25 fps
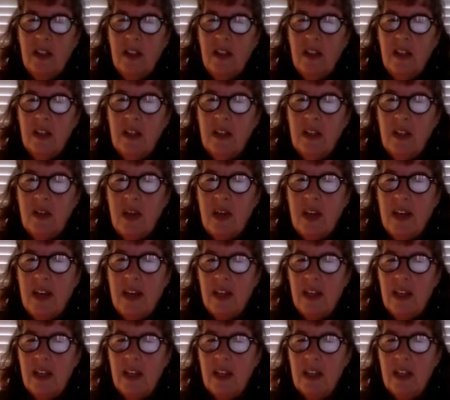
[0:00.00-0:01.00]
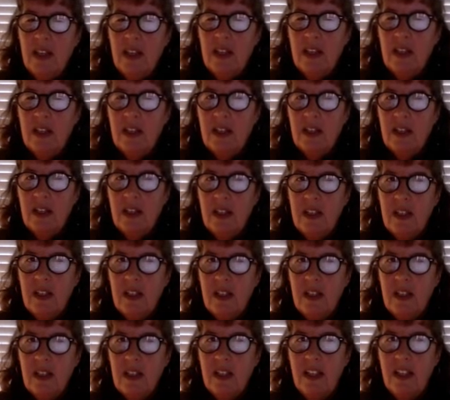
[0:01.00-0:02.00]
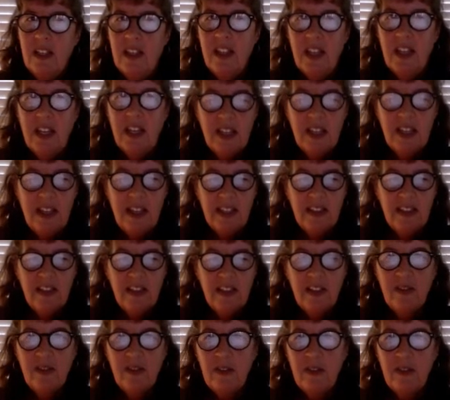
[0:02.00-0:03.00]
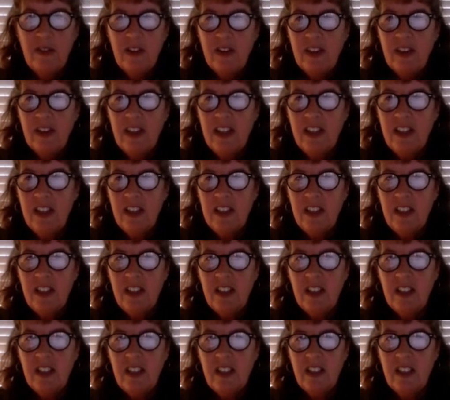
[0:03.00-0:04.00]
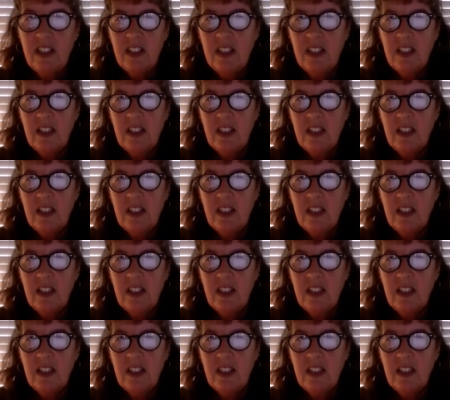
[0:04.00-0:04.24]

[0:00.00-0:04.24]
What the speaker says: Okay, I think that's it for this.